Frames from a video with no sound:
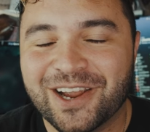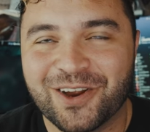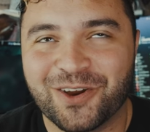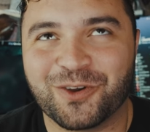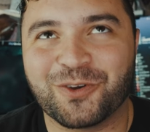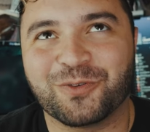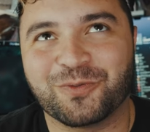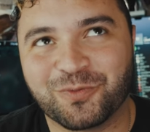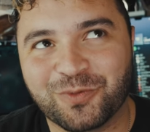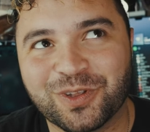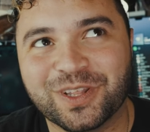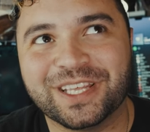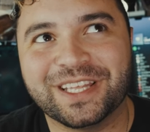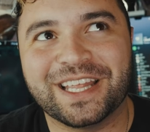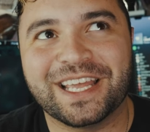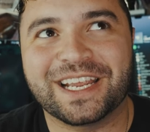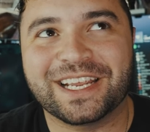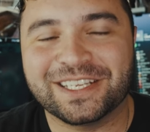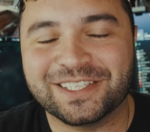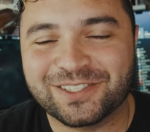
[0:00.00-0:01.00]
or really
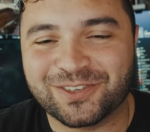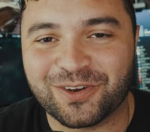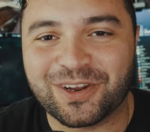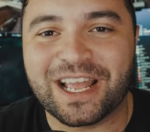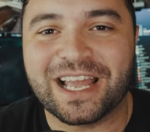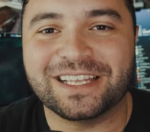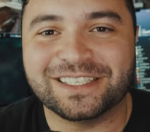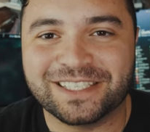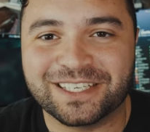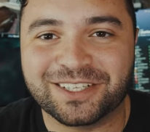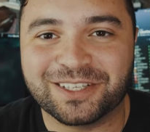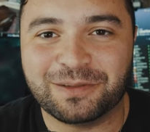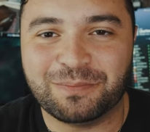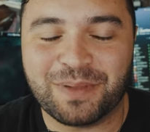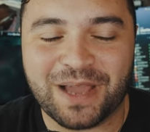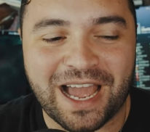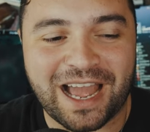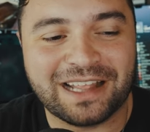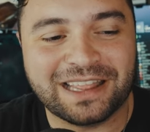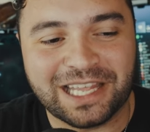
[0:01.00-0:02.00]
like sarcastically
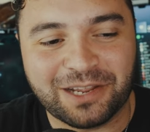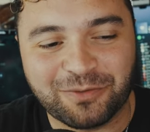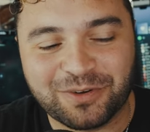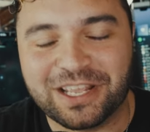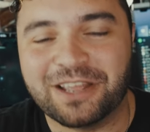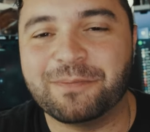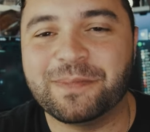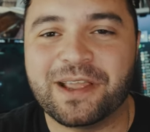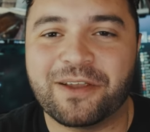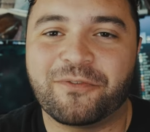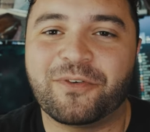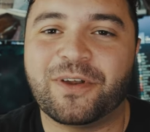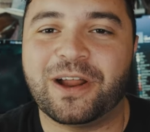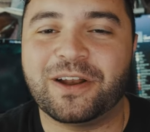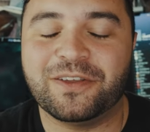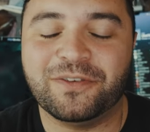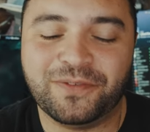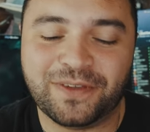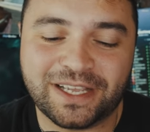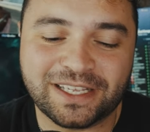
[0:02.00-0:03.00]
bad, they would give me a
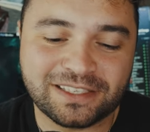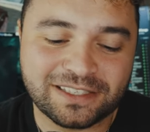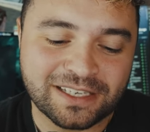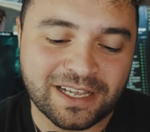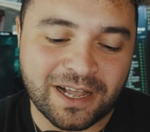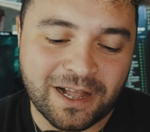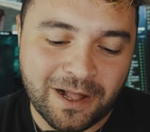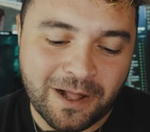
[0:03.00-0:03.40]
frowny face.